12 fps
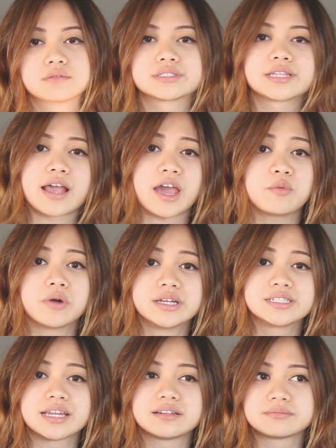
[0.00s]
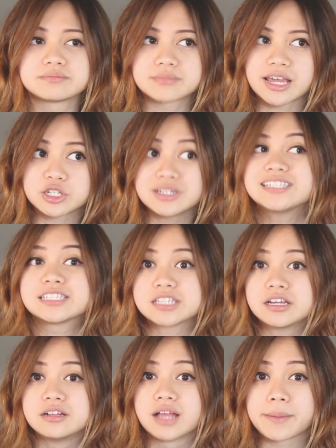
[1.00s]
It's like I was, and actually
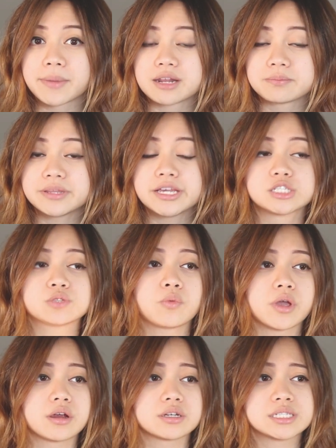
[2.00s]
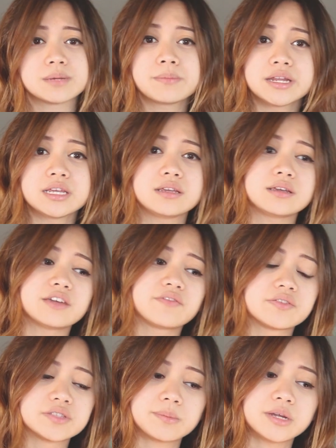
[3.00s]
still I'm at a place where if
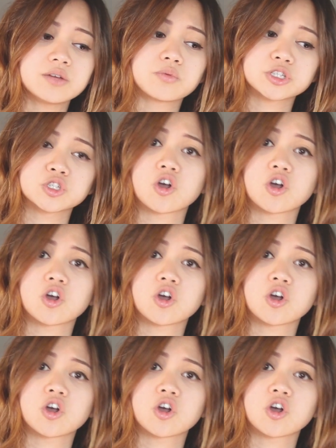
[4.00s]
somebody were to